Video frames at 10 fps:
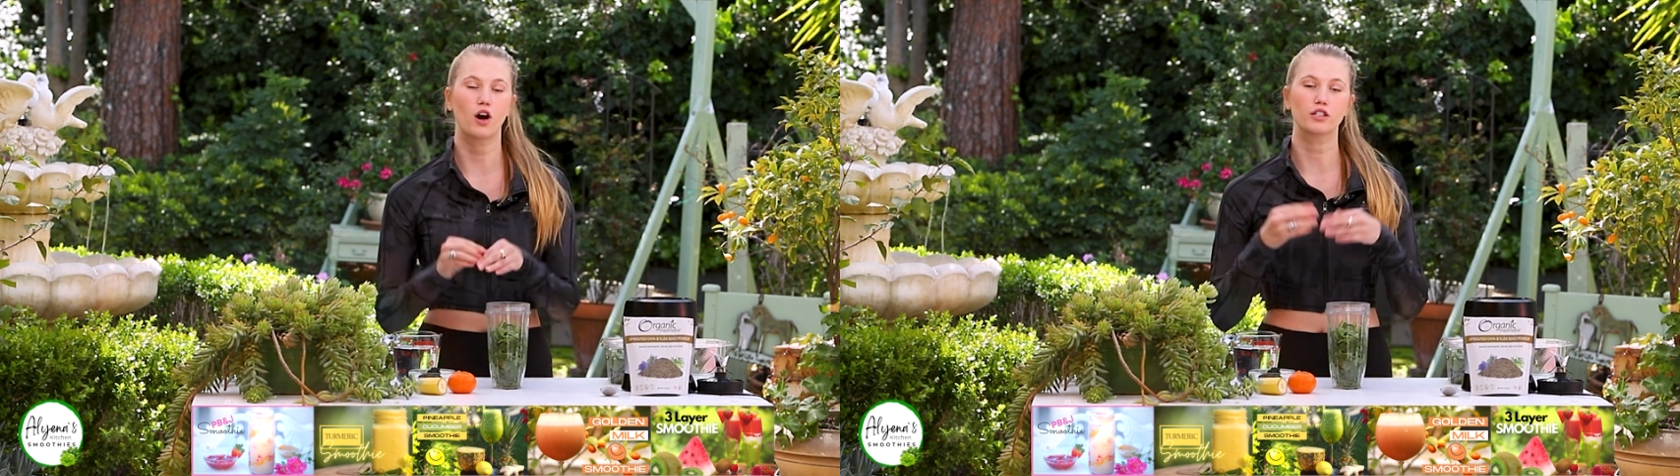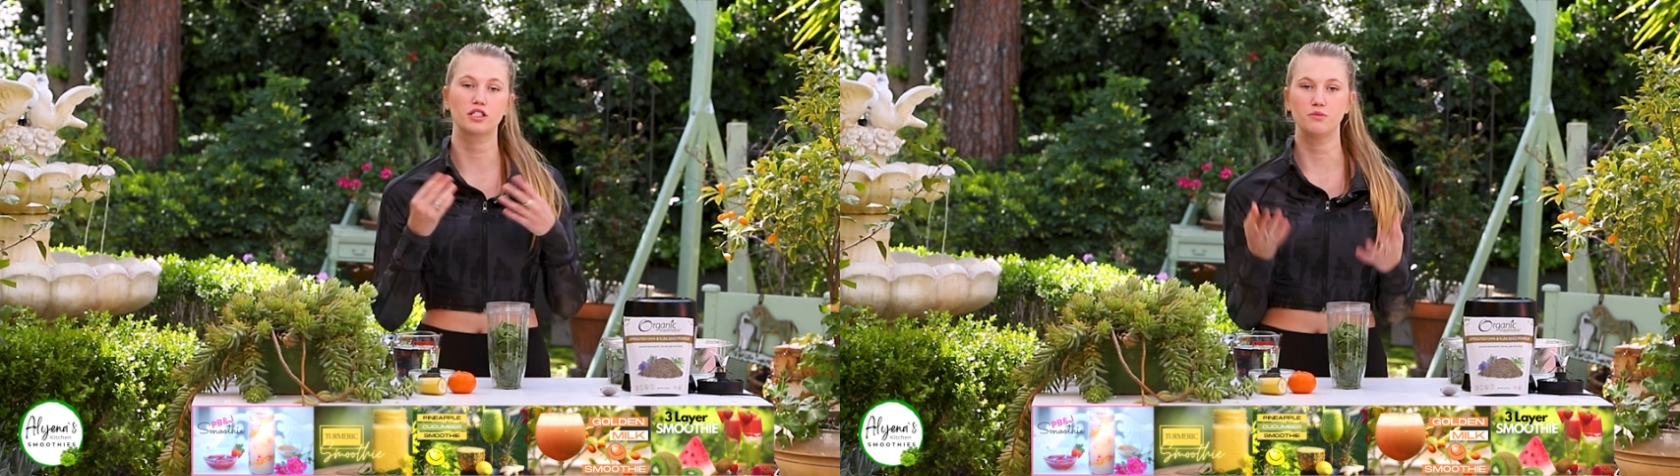
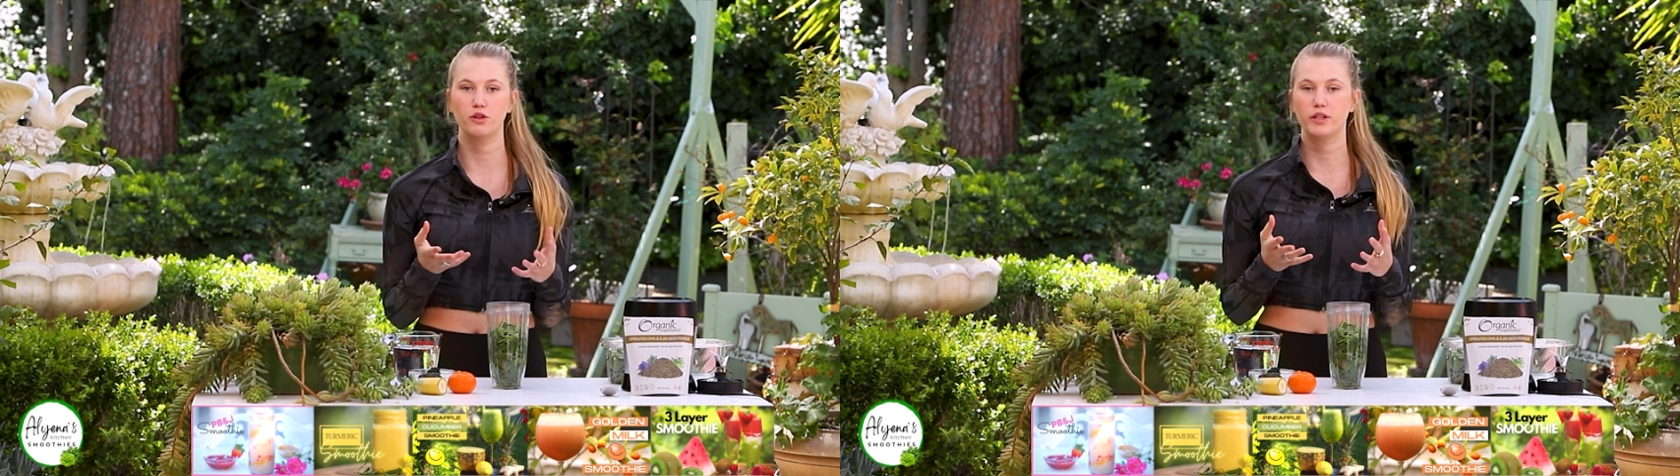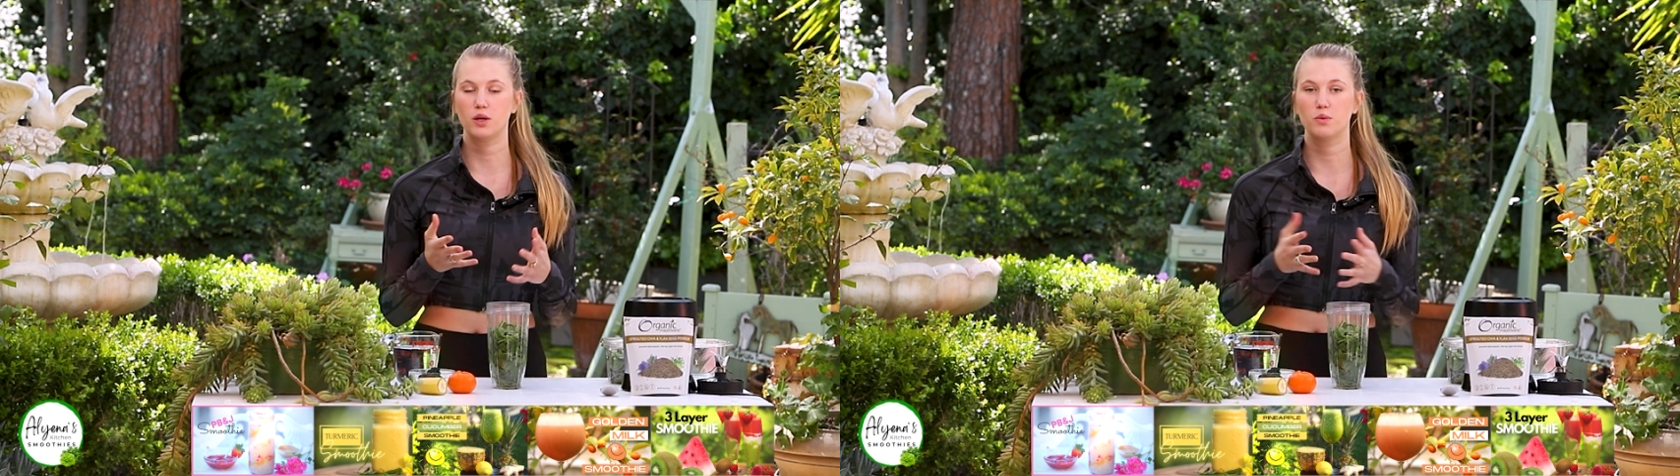our
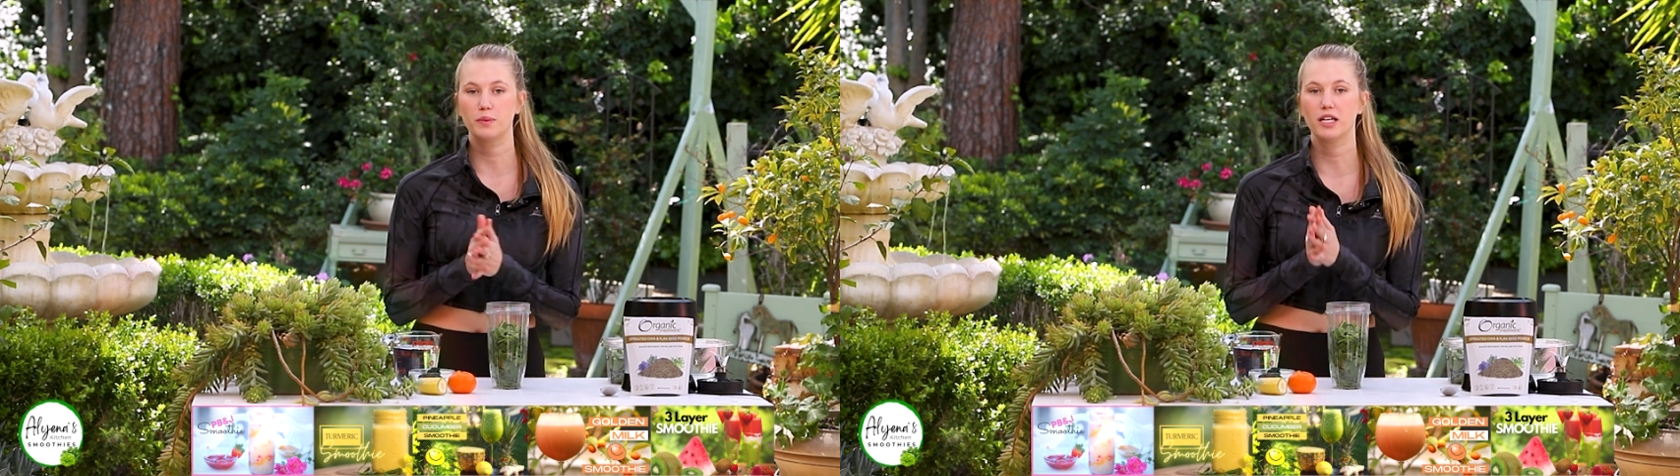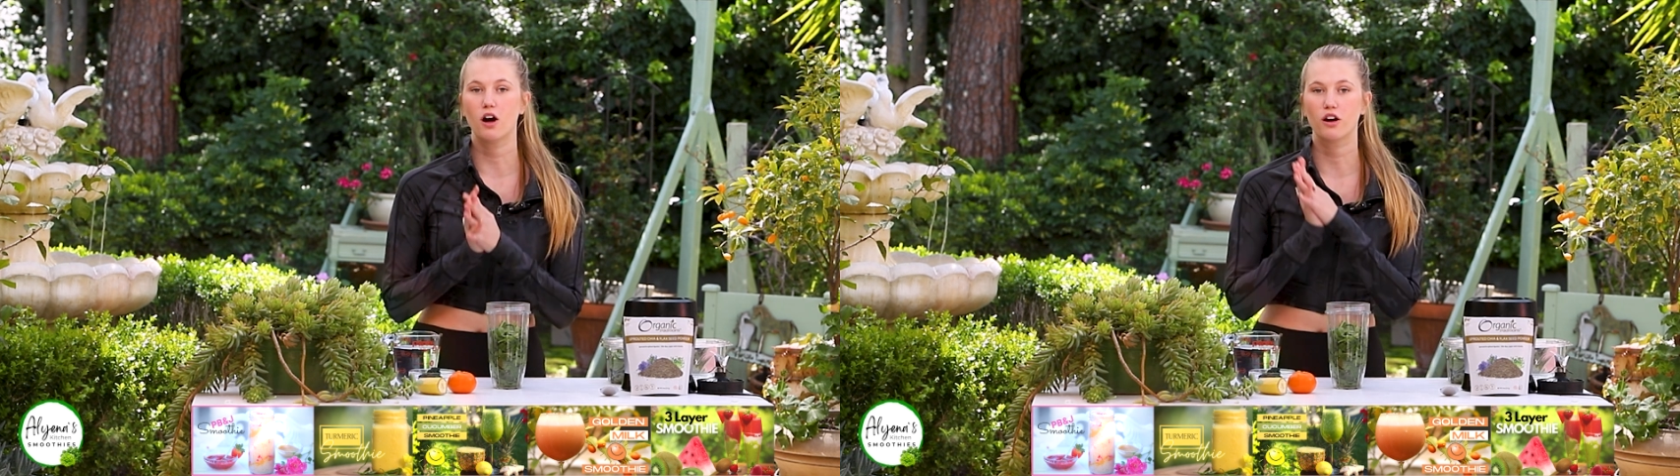smoothie will
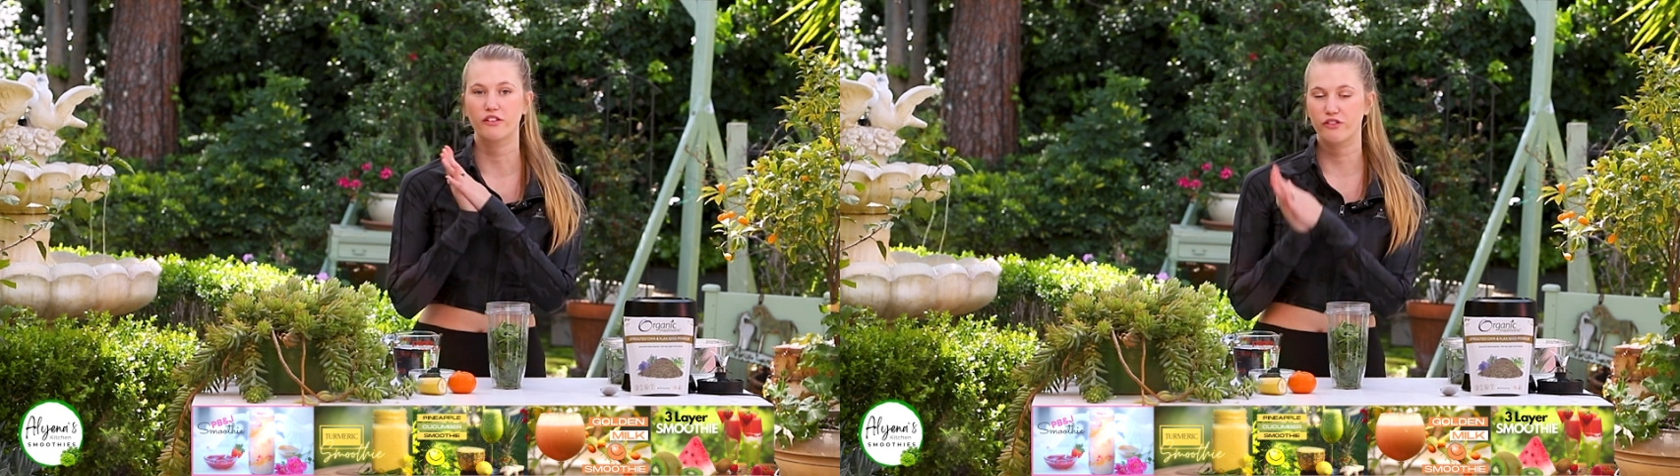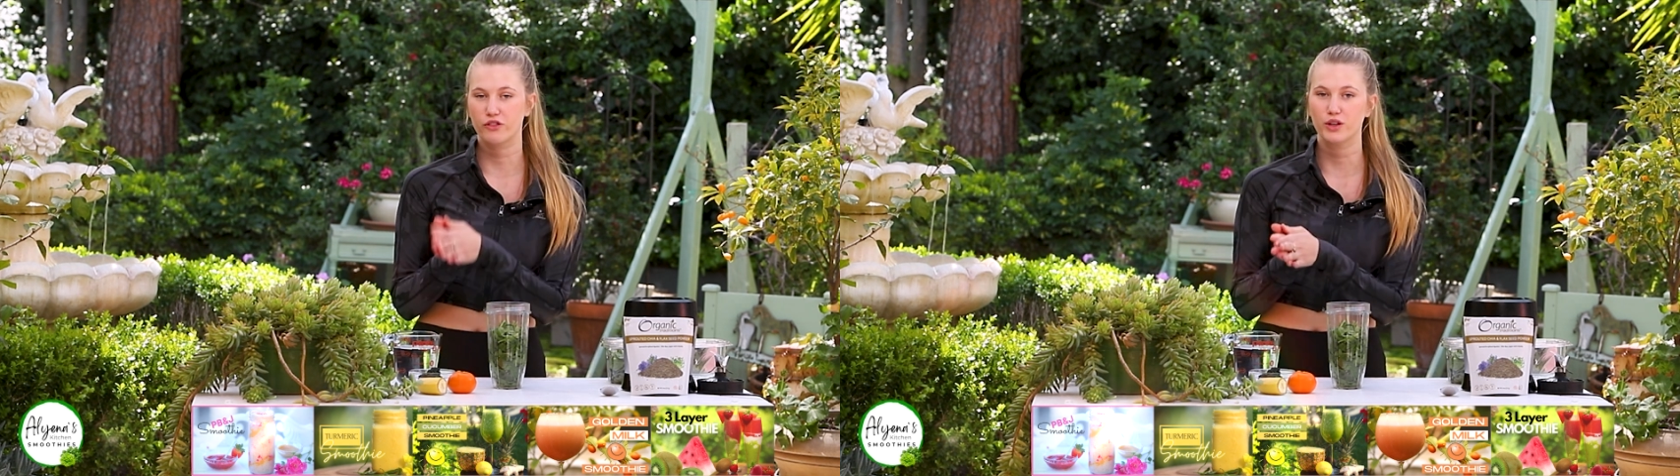be our
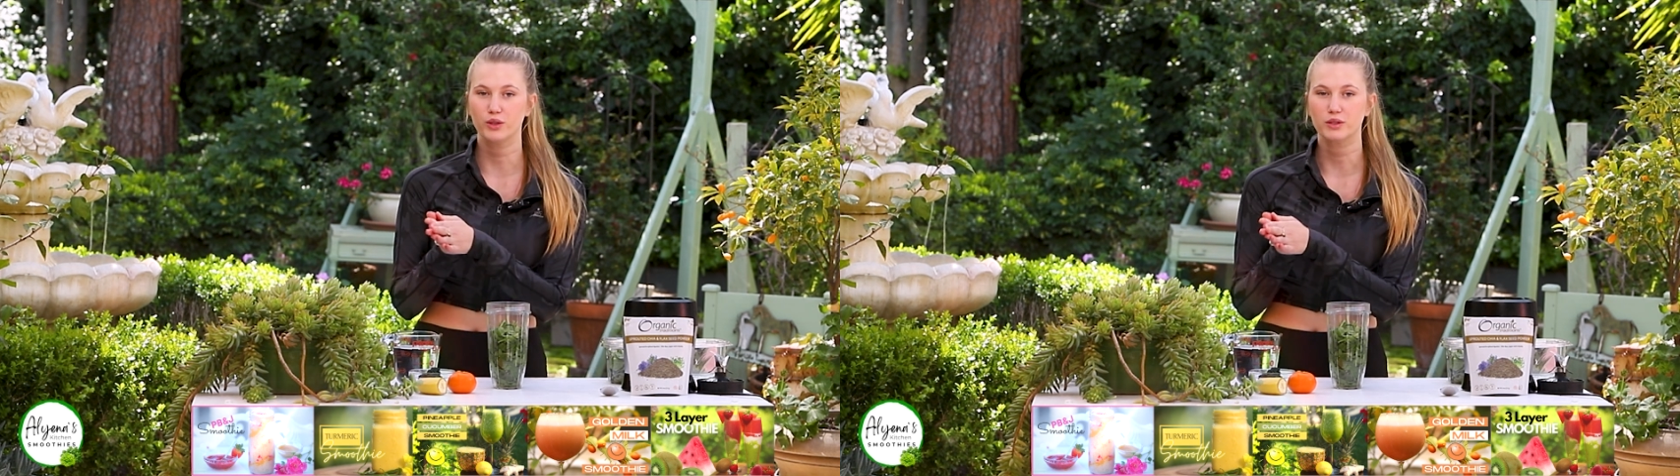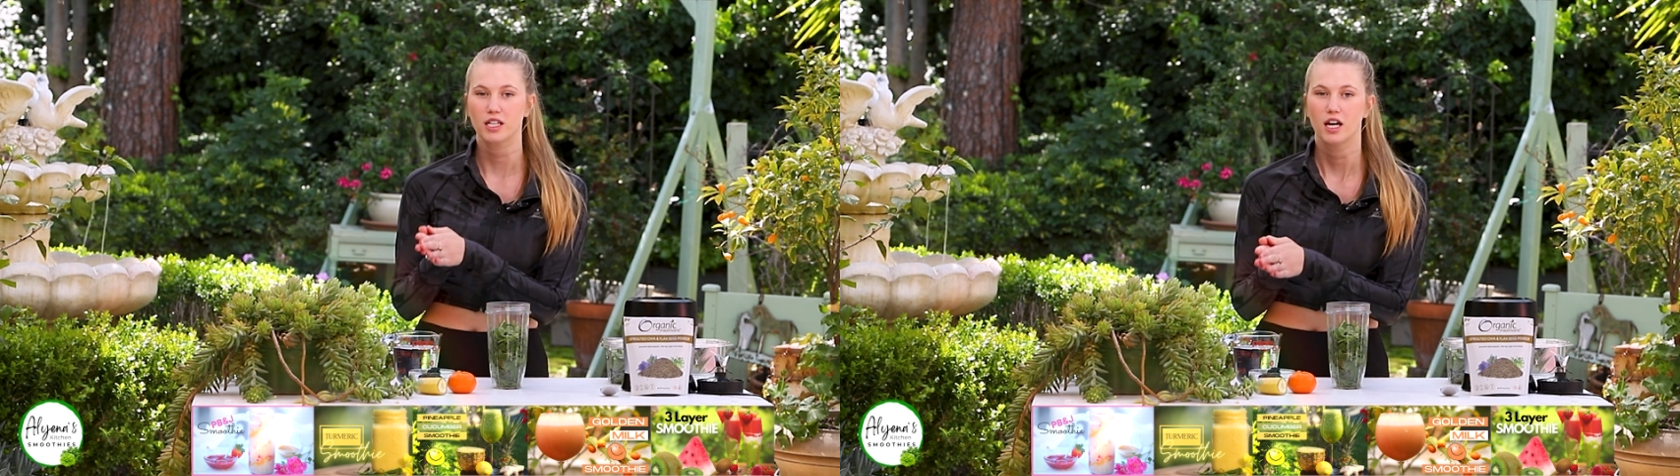fruit.